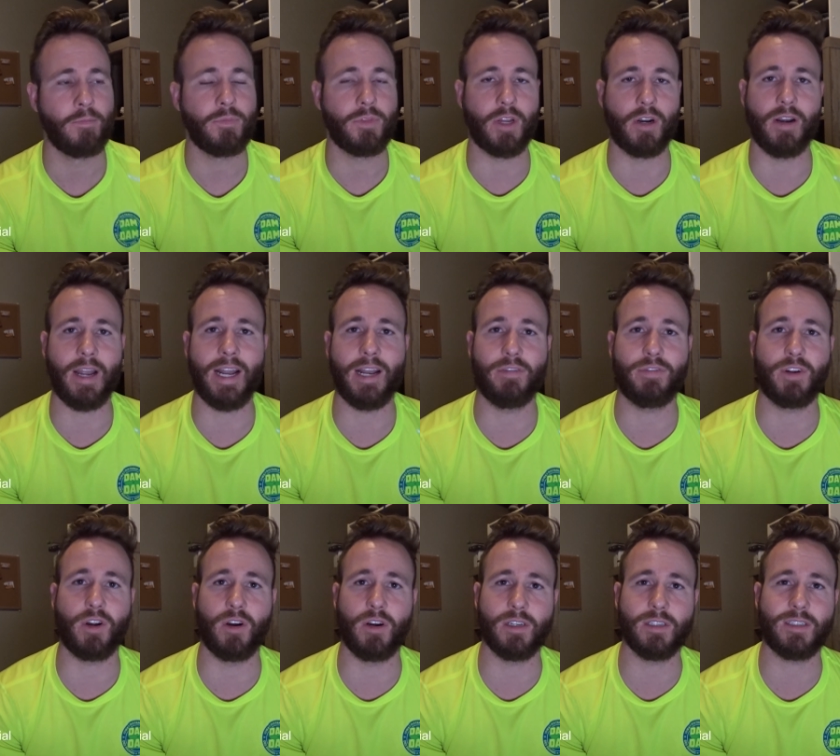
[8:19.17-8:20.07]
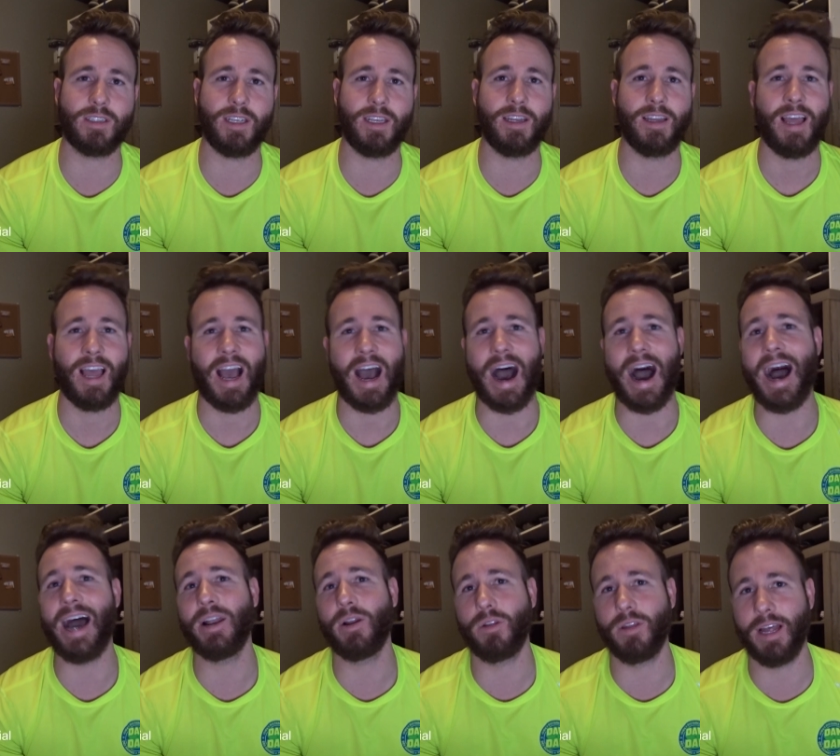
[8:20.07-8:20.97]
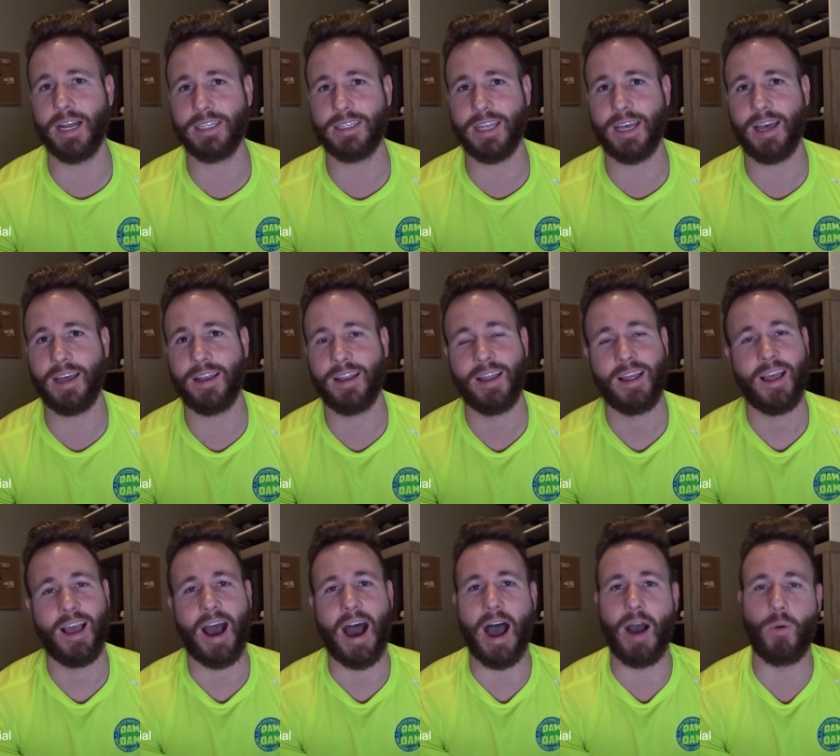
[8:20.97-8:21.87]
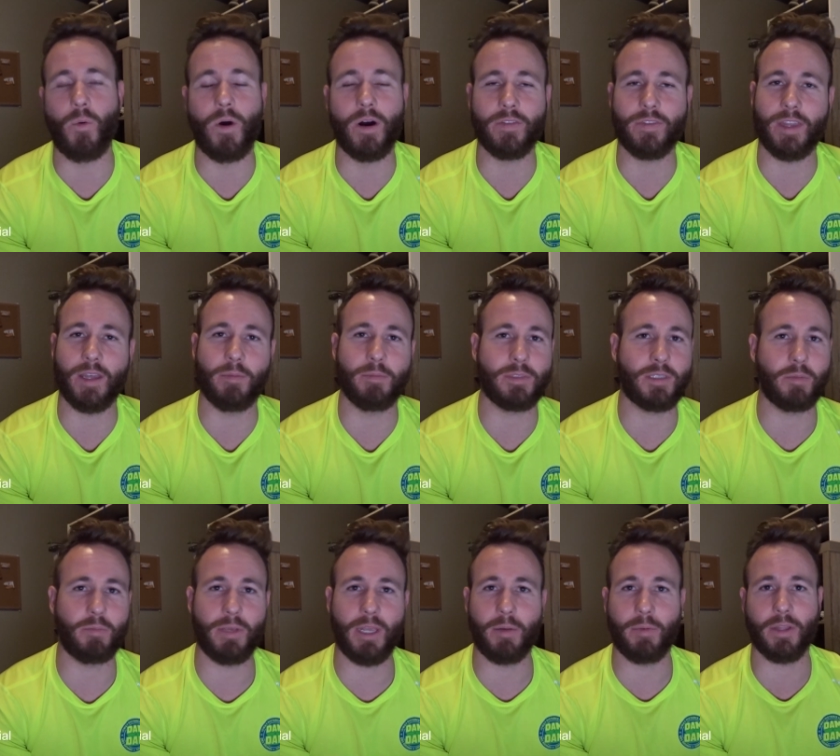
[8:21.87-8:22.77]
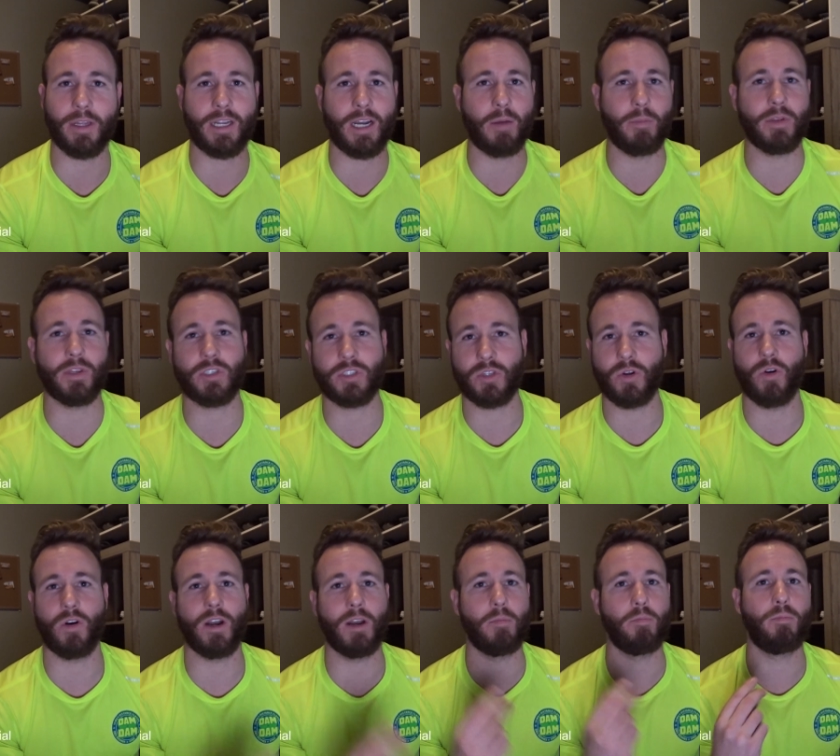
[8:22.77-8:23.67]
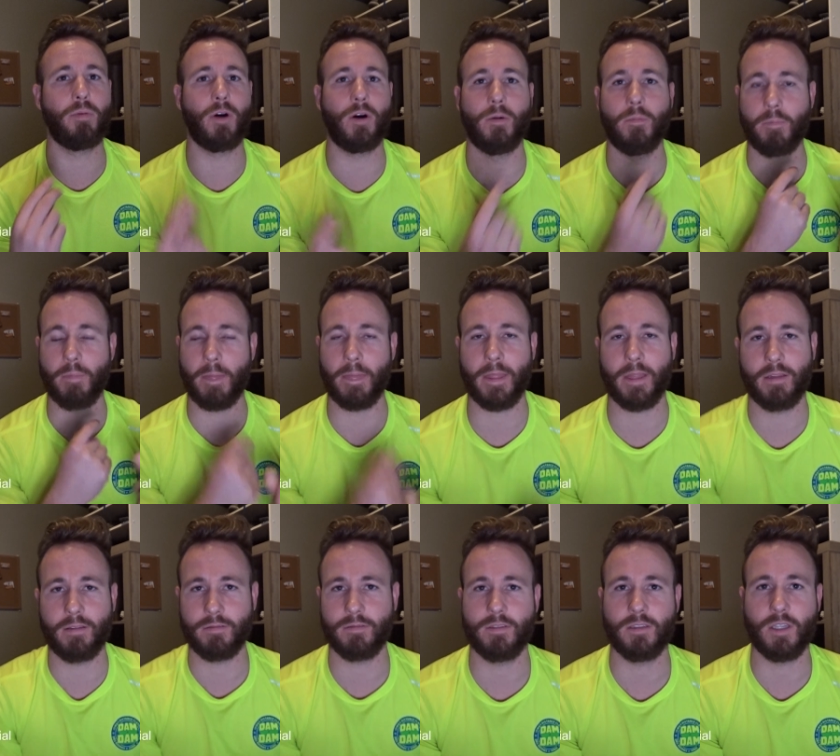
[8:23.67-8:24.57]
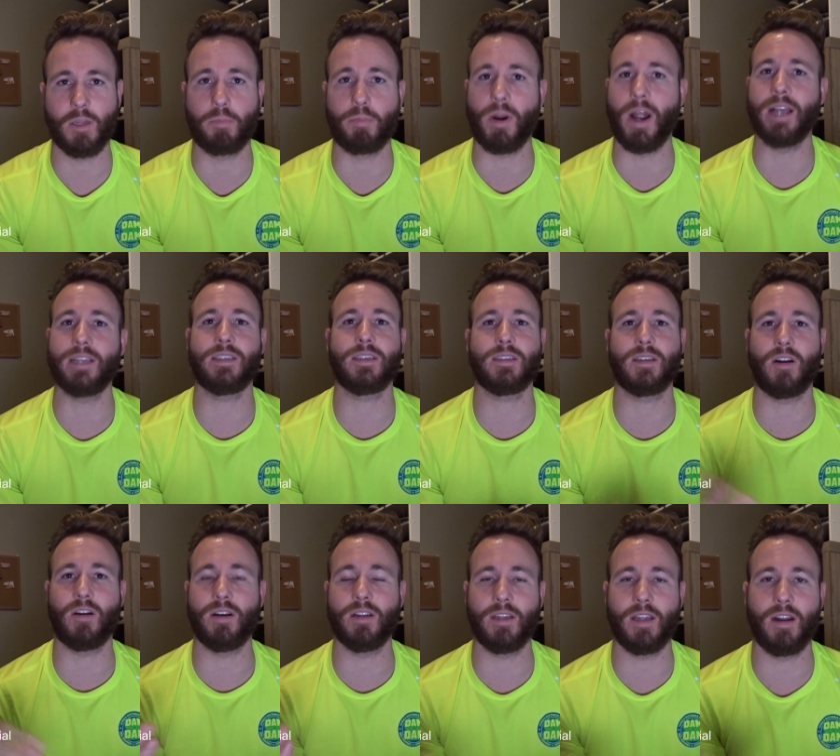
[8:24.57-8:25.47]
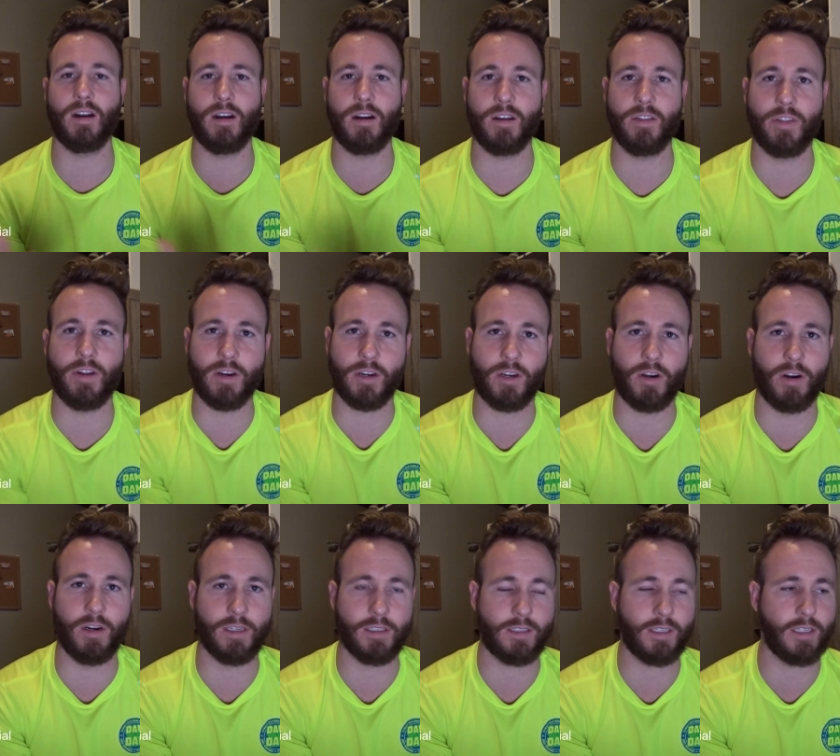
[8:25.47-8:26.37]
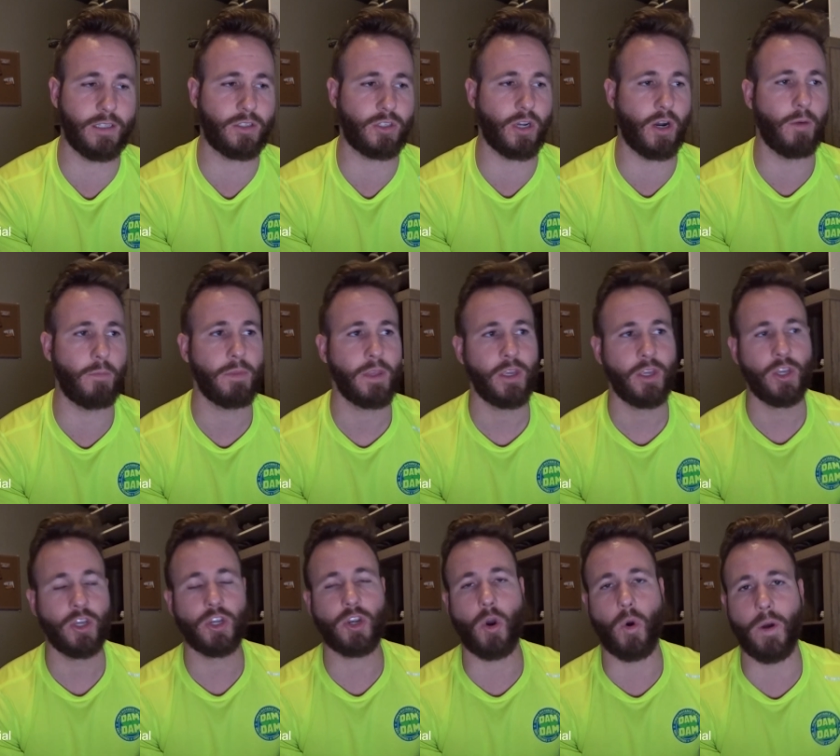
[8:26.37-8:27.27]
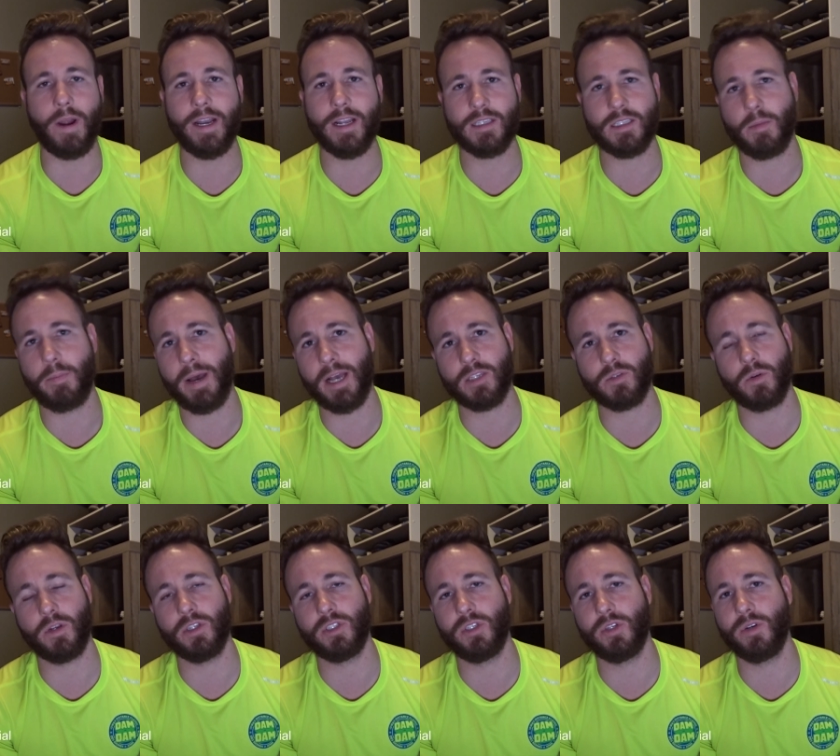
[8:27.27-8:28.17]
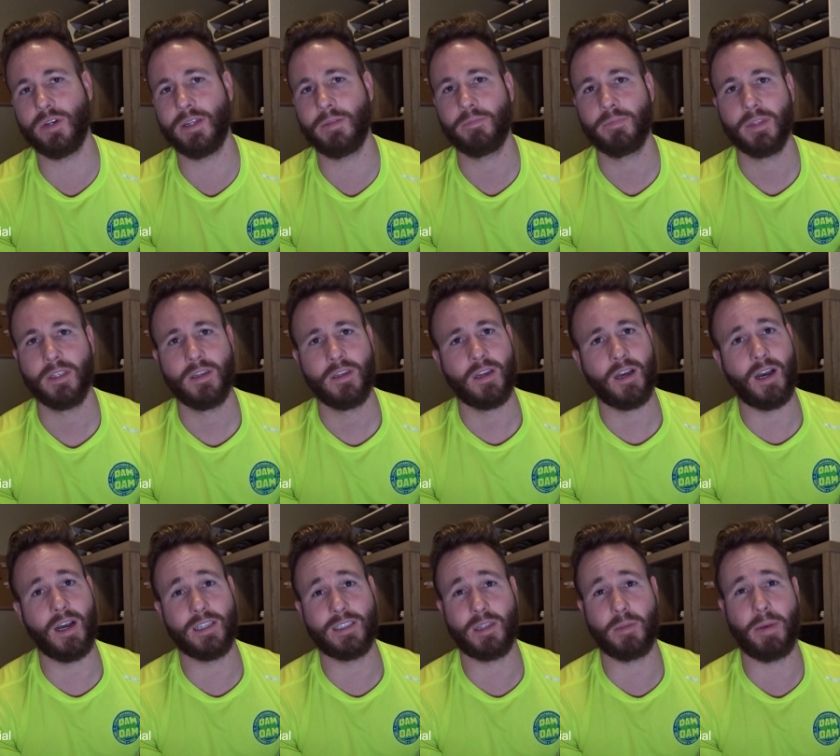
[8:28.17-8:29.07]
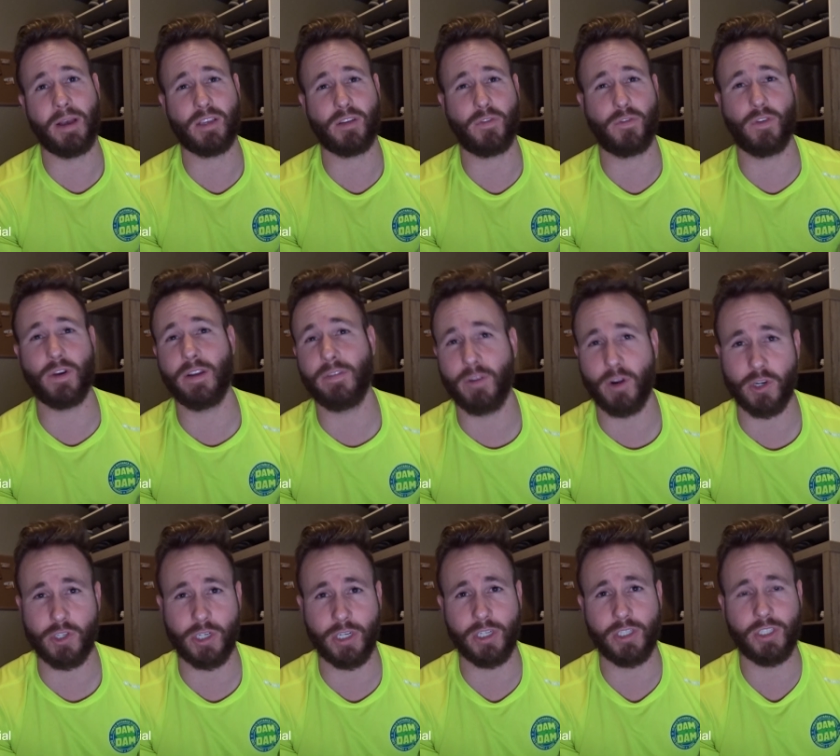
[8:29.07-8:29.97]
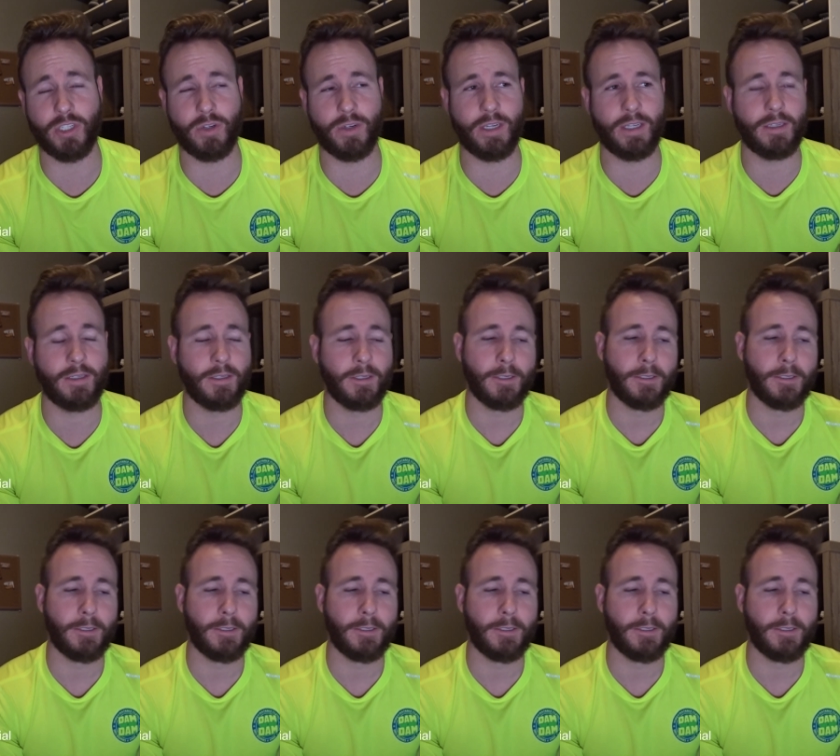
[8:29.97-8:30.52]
native currency. I don't like that. I want them to be able to come to the store and boom, the prices are in their currency. So Coin is the best one to do it. It's the best free version to do it